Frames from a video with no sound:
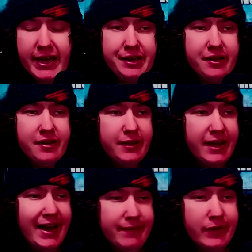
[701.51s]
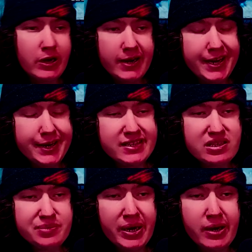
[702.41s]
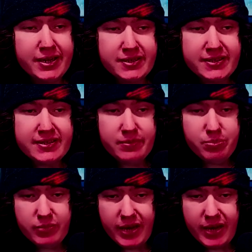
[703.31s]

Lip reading: And again, it had a very inexperienced